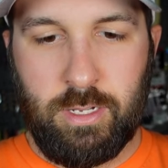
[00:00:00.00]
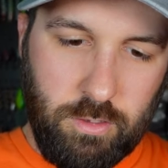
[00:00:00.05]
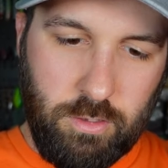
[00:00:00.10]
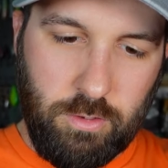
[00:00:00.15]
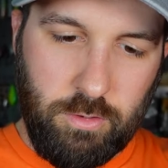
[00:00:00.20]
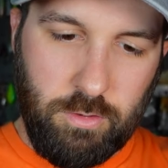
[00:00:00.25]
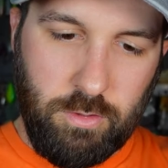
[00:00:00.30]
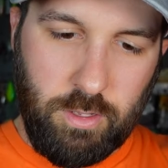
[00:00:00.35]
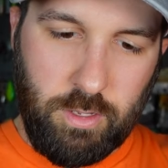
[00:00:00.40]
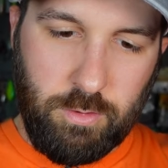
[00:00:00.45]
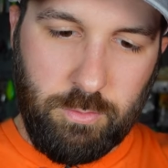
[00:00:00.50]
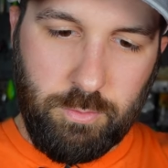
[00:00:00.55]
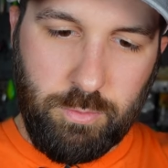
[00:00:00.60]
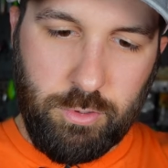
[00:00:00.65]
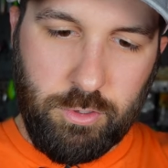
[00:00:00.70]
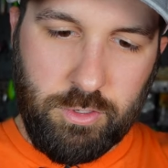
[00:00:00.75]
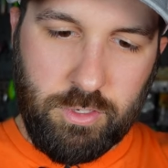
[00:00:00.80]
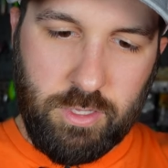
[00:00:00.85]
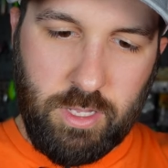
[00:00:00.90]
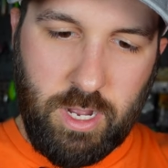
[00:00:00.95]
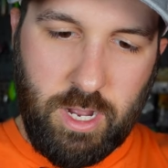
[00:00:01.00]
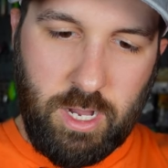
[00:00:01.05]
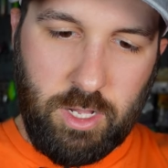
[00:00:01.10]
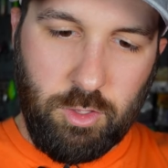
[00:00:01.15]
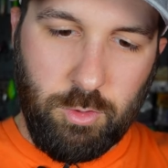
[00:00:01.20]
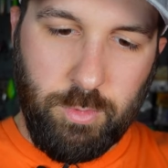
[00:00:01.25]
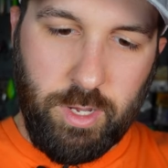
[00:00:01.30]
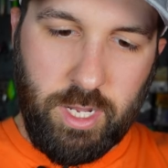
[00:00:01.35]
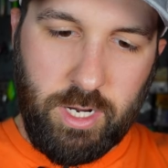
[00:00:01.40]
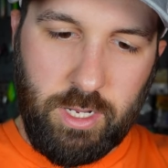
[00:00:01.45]
You like push the
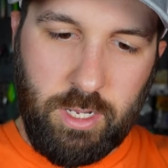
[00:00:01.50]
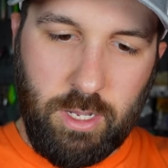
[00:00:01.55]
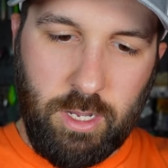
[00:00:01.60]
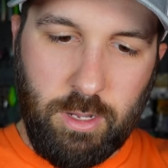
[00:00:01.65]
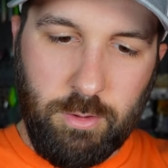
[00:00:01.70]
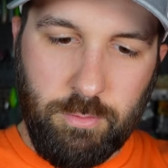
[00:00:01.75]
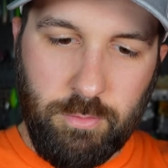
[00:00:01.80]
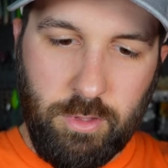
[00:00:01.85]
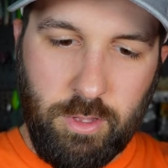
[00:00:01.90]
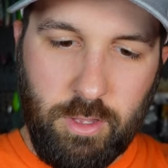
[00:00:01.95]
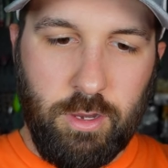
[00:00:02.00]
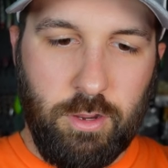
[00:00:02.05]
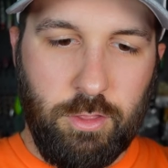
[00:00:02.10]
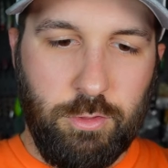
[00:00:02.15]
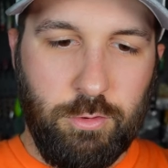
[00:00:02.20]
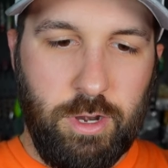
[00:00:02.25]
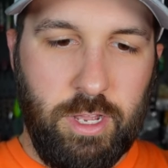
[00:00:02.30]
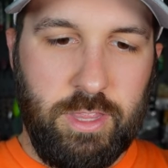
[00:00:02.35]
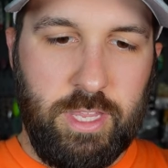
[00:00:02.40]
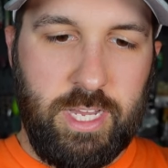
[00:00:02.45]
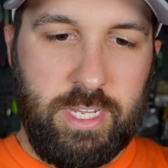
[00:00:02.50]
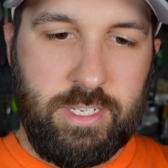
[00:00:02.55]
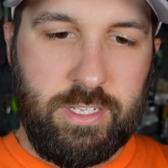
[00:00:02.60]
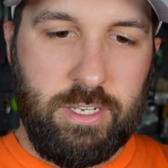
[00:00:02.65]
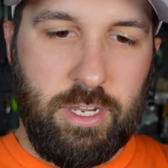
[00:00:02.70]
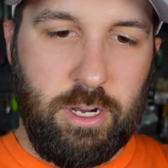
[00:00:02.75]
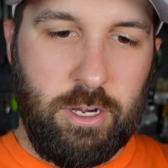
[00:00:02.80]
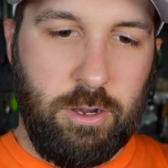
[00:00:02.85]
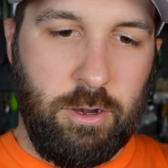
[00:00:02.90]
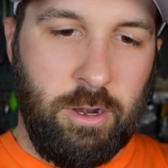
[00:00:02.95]
hollow body up, you thread that
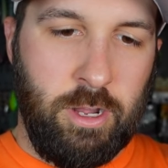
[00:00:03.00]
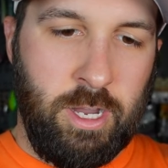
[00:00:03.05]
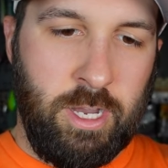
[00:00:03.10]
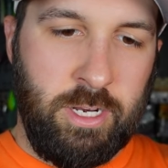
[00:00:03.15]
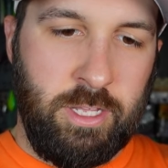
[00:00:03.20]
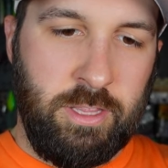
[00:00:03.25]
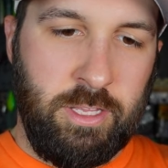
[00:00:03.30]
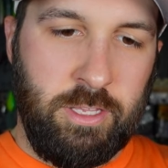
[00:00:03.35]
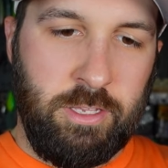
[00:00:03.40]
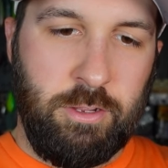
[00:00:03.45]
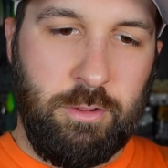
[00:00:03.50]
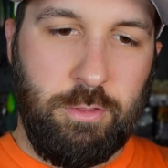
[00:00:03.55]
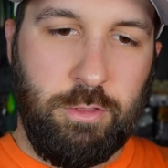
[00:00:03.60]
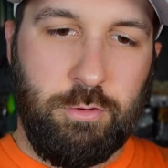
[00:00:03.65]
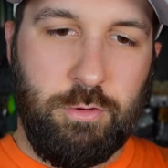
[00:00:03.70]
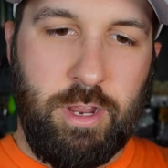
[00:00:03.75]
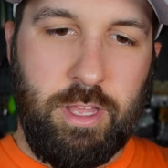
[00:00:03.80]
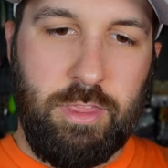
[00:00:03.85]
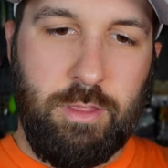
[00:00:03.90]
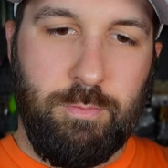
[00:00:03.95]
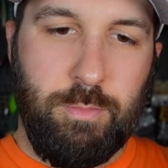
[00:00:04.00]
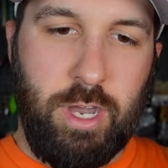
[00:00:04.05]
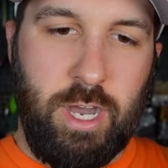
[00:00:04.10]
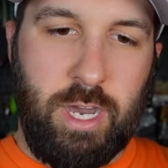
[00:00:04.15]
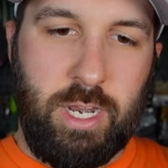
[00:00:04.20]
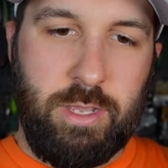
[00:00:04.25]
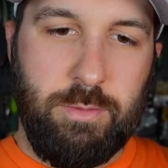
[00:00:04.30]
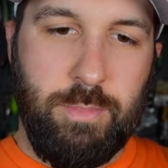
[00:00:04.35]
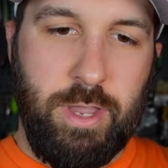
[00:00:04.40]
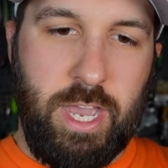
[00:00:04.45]
sucker on, and then you thread the
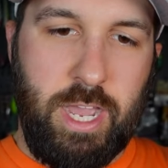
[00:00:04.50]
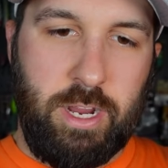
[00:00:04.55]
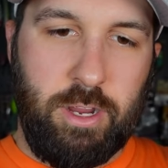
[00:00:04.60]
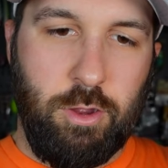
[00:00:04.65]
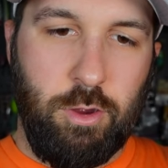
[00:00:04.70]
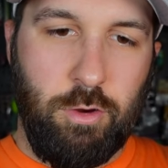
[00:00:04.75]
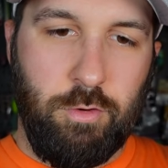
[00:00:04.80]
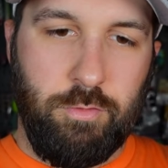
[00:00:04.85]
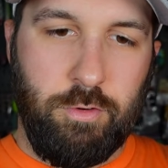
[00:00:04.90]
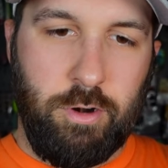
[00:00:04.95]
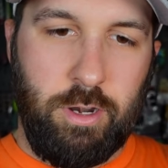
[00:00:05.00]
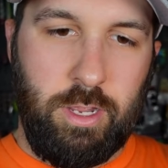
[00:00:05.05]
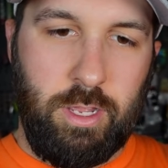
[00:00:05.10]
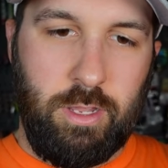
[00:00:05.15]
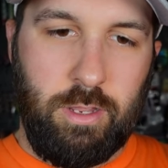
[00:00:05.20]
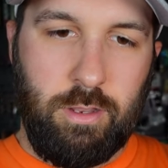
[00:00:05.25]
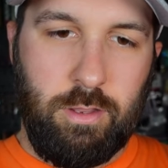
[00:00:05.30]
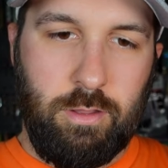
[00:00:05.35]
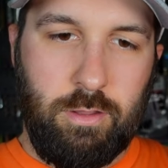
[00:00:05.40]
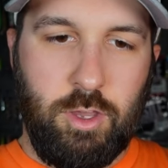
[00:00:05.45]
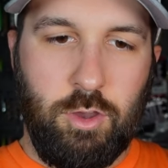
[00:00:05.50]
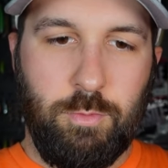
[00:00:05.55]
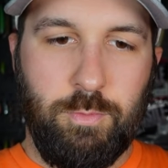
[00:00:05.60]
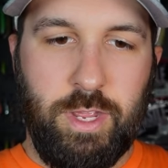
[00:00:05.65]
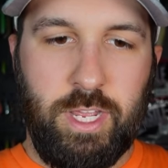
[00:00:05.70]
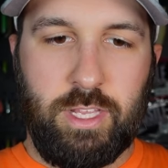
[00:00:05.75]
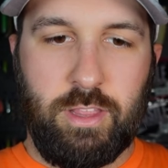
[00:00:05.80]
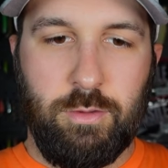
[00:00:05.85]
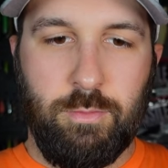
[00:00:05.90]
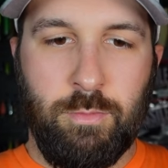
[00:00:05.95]
body back over it. That would
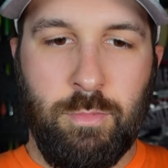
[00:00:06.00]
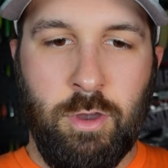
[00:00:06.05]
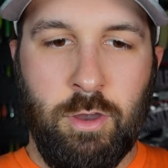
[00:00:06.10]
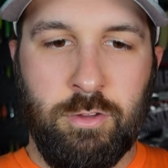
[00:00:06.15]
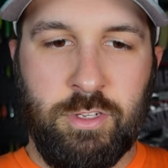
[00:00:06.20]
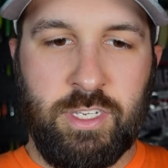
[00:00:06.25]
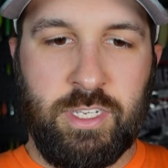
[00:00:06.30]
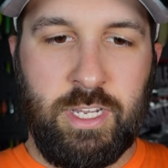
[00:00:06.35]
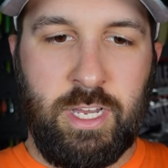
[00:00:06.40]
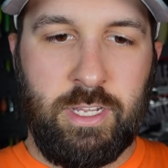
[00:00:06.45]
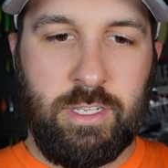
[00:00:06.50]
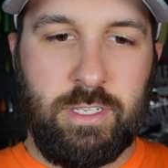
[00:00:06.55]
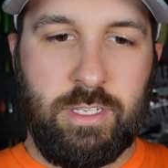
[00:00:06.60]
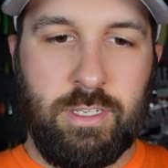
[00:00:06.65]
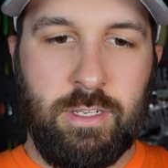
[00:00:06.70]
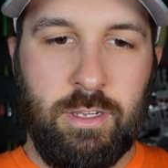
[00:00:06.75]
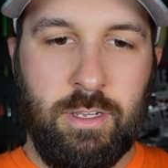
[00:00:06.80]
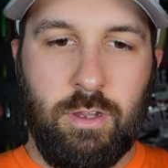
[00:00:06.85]
make the most sense.